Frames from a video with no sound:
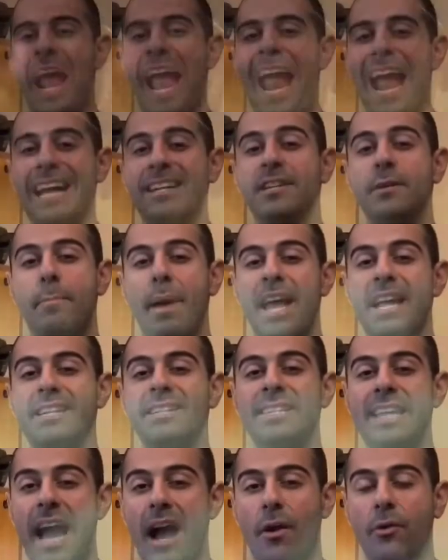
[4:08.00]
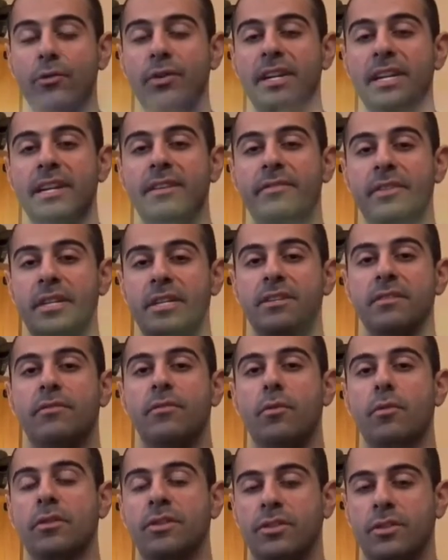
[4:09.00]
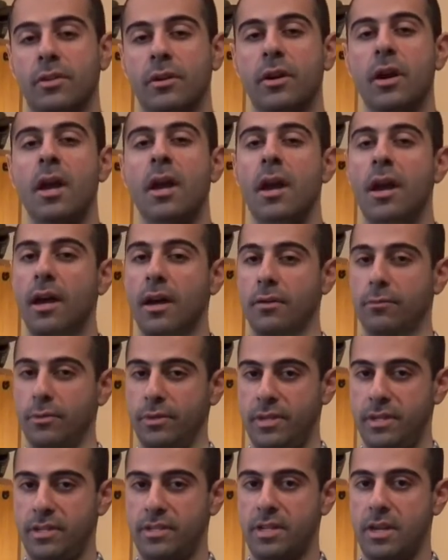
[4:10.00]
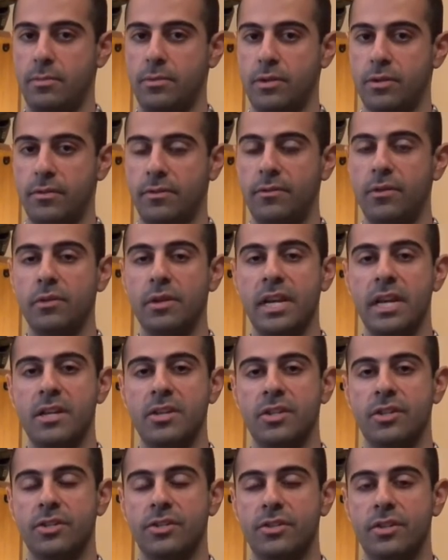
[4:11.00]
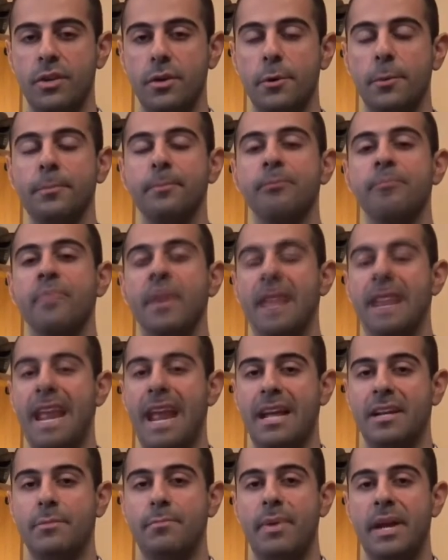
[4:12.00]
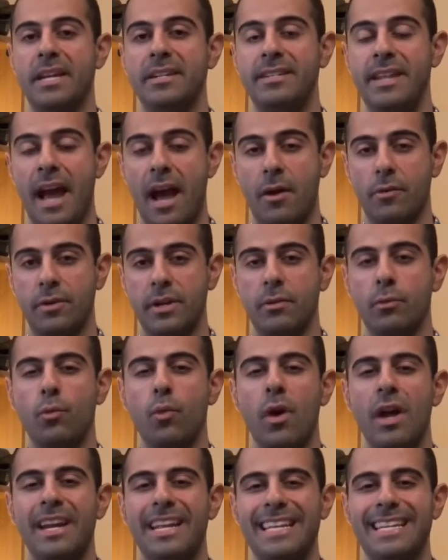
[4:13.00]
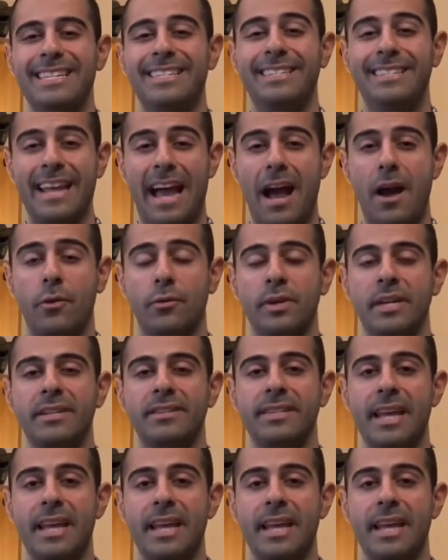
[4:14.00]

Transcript: Had to pay dowry if he divorced her, with the exception of a few occasions too. A man had to pay dowry. What is dowry?